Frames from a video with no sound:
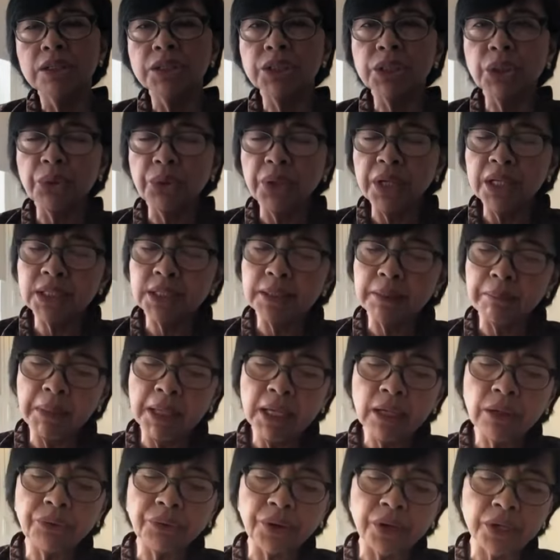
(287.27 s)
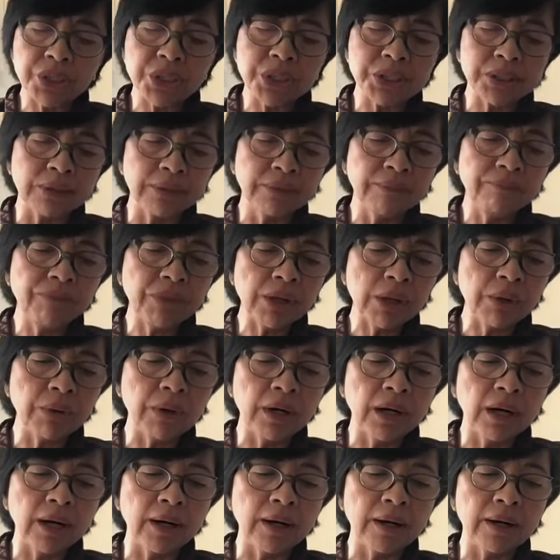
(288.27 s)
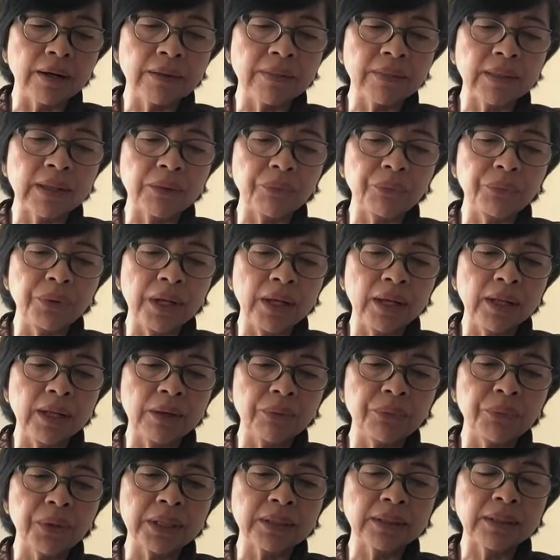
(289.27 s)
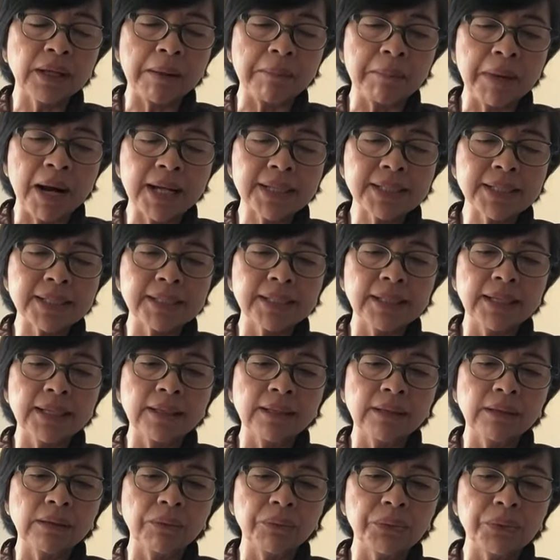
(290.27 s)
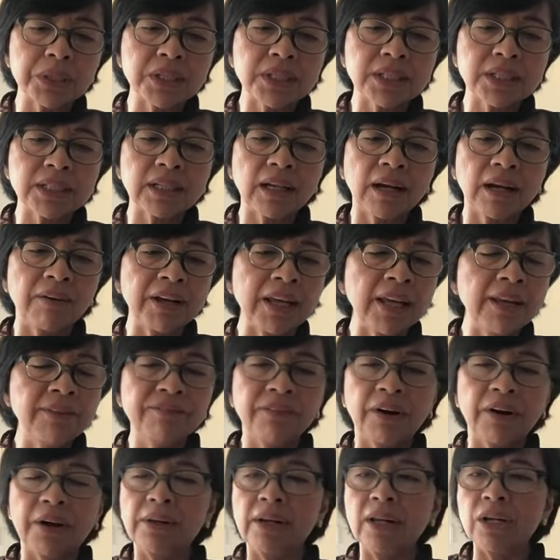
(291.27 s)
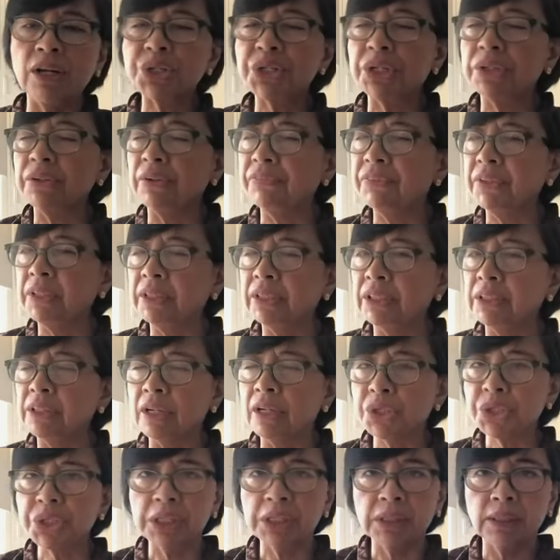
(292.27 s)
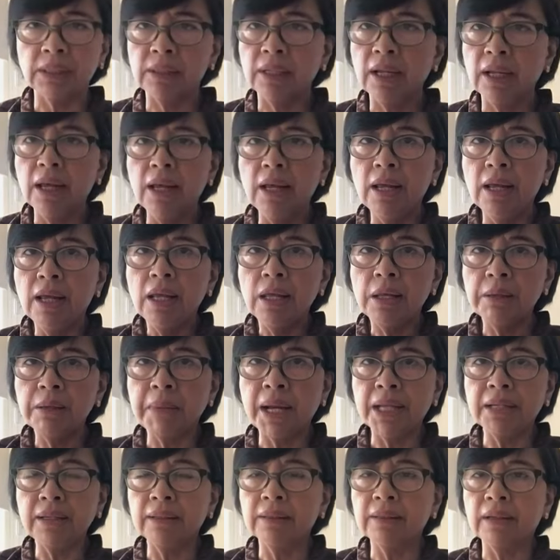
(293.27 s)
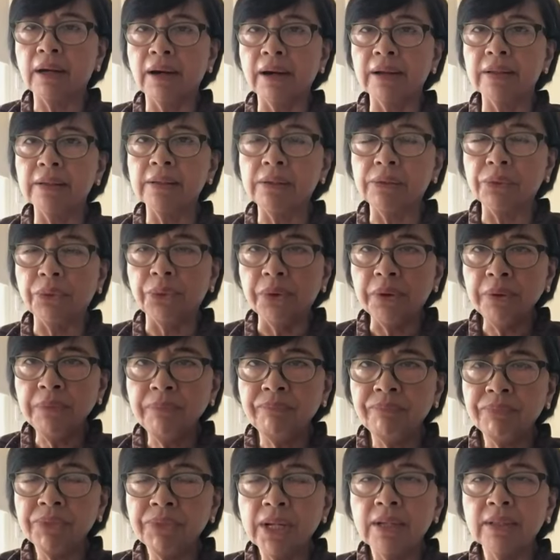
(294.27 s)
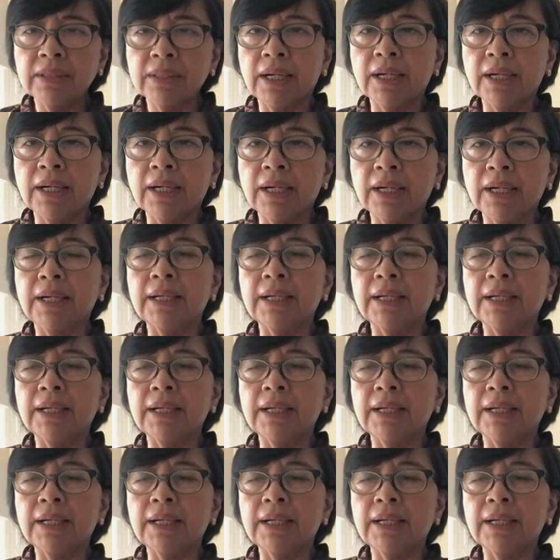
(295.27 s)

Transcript: So it's a big question uh, that we what Hamas did was in violation of international humanitarian law uh,